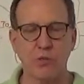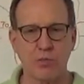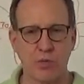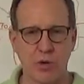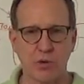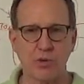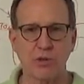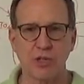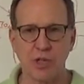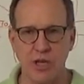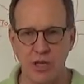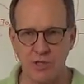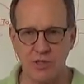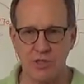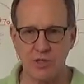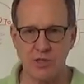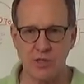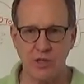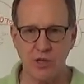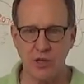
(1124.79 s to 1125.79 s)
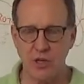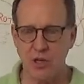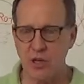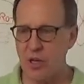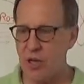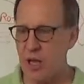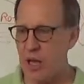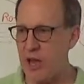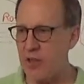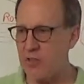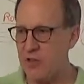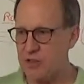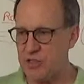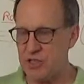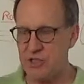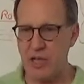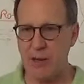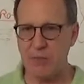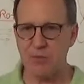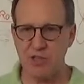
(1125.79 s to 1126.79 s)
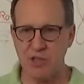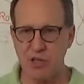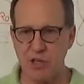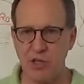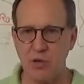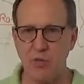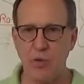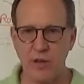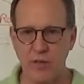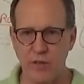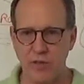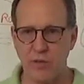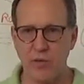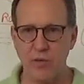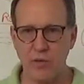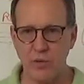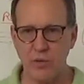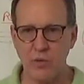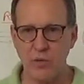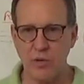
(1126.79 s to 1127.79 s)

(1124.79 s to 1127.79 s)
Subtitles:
process and the steps that you went through.